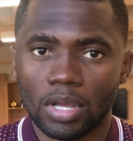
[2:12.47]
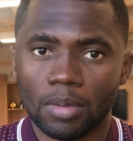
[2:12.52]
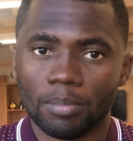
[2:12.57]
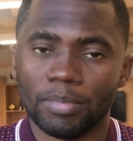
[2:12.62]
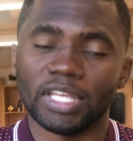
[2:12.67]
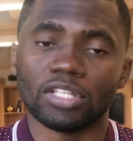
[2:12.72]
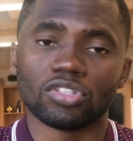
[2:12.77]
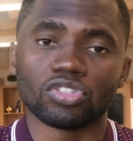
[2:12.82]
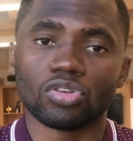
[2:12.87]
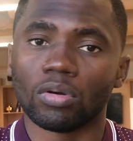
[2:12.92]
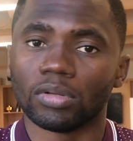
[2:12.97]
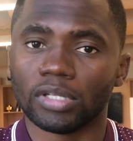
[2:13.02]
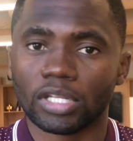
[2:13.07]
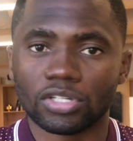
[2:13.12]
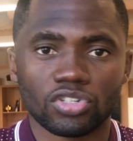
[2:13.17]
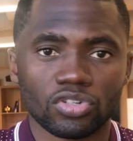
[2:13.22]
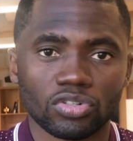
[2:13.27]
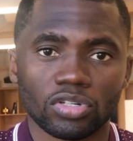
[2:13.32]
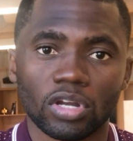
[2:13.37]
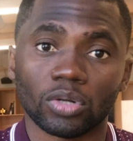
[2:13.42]
being told
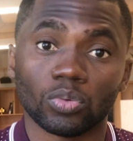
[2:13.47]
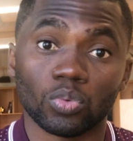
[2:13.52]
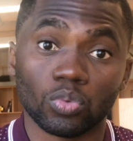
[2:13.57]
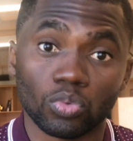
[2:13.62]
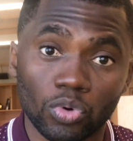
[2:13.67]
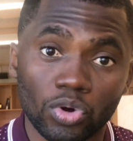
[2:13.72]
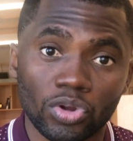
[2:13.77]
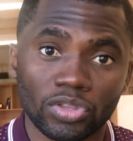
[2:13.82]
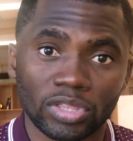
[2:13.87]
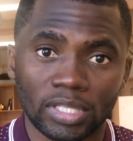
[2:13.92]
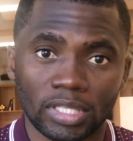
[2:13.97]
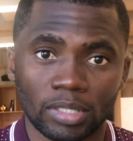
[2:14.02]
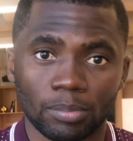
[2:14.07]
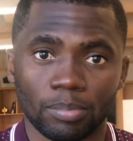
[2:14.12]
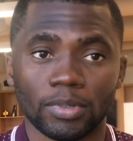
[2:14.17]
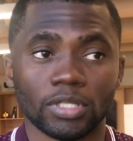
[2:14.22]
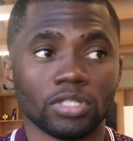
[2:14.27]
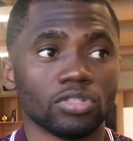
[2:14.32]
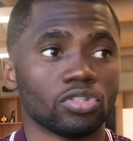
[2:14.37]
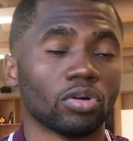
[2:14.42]
that you're not worthy,
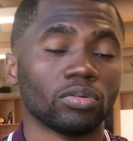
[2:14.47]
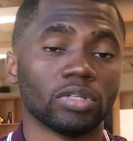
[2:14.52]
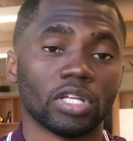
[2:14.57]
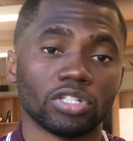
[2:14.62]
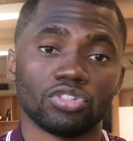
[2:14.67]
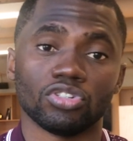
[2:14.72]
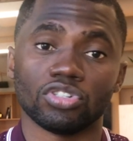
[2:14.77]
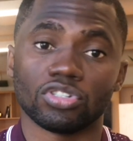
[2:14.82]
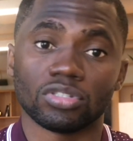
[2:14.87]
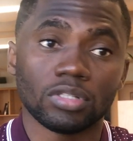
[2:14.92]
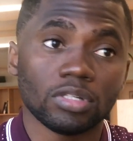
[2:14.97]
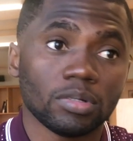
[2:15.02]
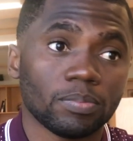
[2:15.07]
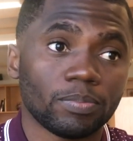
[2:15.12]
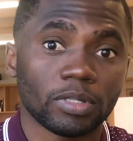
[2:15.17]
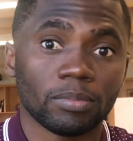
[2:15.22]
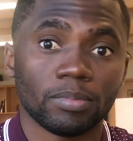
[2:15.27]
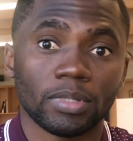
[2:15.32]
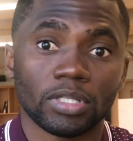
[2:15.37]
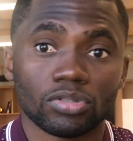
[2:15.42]
being told that you're
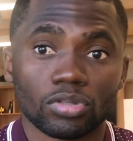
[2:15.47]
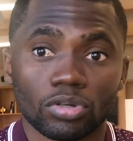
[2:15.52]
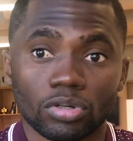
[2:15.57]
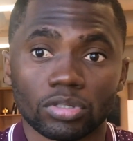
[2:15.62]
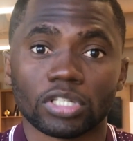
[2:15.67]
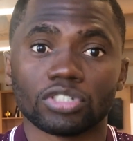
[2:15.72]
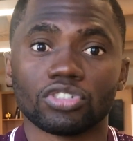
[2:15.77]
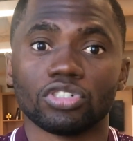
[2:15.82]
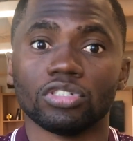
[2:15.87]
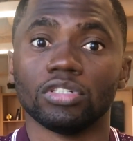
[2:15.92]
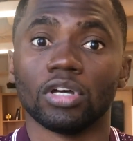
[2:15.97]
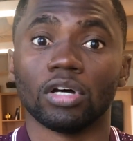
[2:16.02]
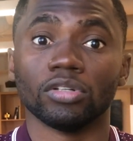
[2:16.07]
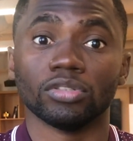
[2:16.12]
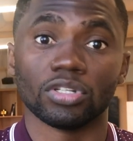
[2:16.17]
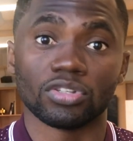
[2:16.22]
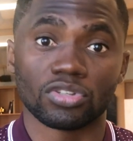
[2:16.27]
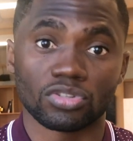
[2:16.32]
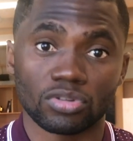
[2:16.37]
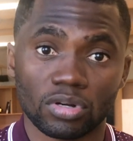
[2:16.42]
stupid, being told that you don't
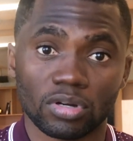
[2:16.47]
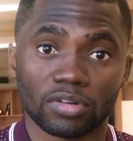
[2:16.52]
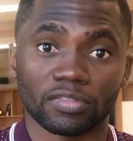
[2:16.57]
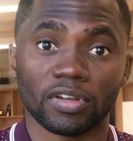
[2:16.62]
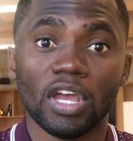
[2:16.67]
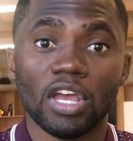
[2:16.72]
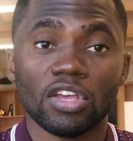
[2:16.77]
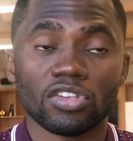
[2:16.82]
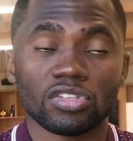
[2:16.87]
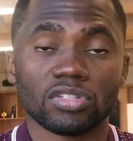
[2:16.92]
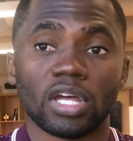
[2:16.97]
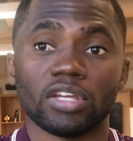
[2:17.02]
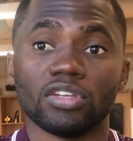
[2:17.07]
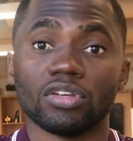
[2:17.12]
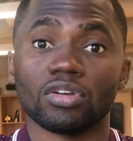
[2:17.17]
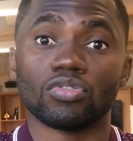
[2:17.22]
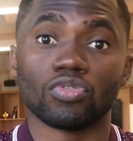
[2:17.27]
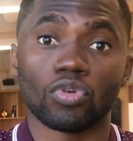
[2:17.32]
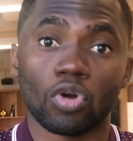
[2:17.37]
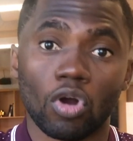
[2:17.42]
deserve. So now you
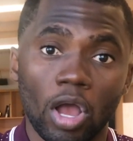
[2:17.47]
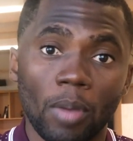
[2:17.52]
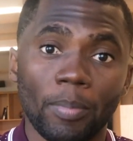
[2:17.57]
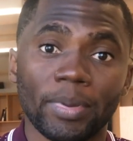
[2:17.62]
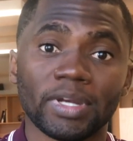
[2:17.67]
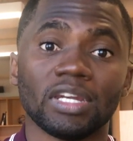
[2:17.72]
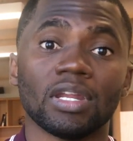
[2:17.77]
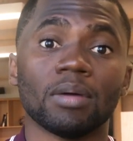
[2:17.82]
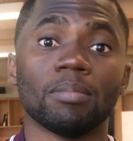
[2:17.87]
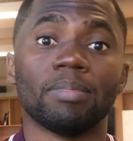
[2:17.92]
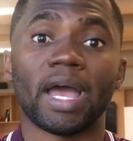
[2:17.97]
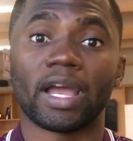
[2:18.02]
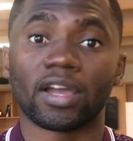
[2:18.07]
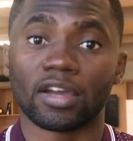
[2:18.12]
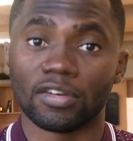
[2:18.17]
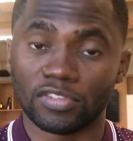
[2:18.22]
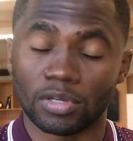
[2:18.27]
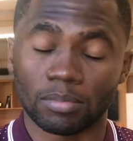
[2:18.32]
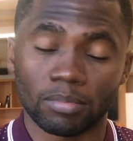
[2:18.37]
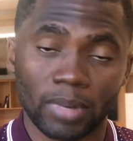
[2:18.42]
grow up in the back
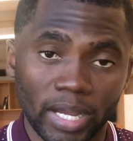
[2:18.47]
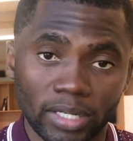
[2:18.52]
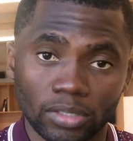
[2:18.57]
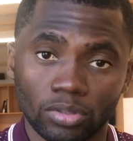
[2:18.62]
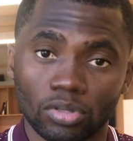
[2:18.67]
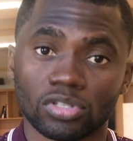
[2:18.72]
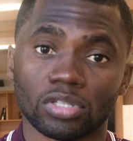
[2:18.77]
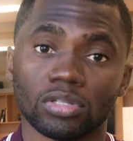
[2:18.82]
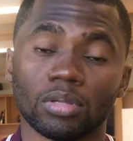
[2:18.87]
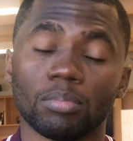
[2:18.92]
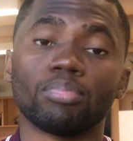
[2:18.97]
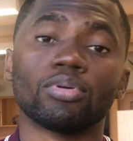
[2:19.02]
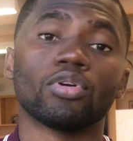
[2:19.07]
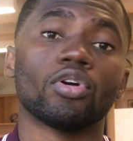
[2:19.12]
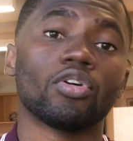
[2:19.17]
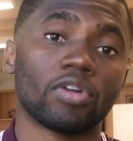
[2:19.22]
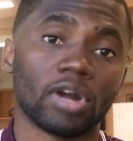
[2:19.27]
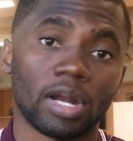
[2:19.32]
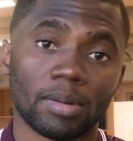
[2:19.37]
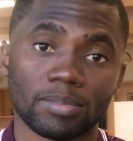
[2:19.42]
of your mind. Those are the
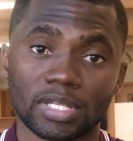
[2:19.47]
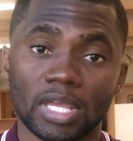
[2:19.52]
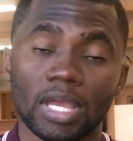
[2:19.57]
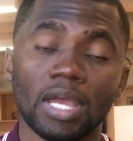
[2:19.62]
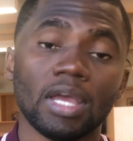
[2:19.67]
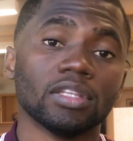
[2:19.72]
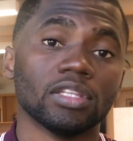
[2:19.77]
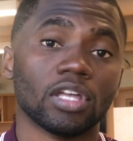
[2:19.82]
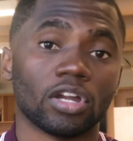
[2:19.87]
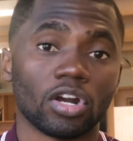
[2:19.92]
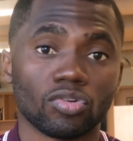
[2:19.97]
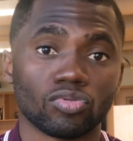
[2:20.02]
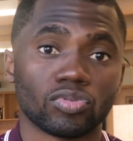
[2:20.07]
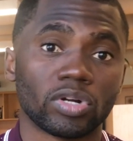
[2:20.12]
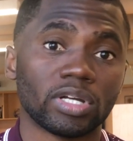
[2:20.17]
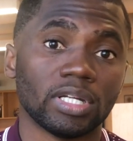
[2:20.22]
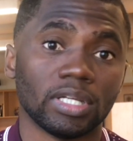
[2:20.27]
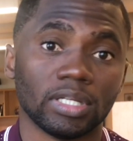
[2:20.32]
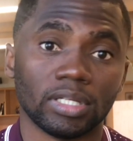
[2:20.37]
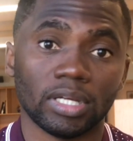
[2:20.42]
programs that are
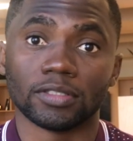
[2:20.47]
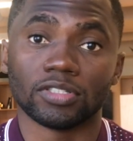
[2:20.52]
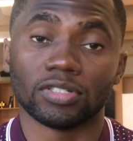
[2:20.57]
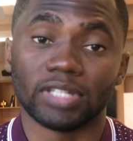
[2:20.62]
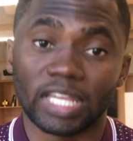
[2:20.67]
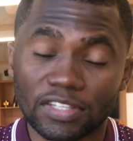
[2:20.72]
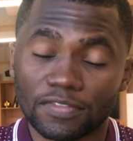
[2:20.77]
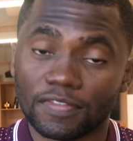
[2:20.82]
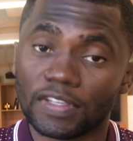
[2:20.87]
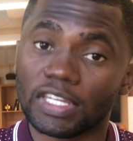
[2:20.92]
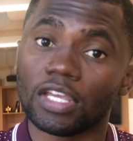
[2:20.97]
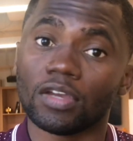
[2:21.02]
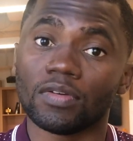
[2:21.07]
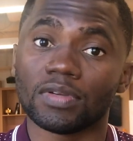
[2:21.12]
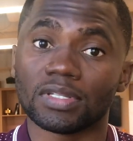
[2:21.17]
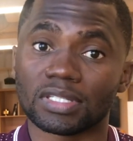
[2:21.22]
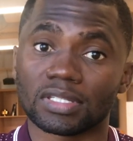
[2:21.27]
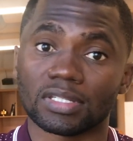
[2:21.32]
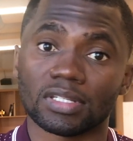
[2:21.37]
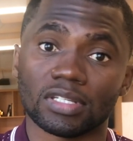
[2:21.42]
running. Today's video
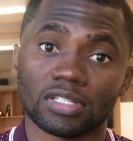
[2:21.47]
is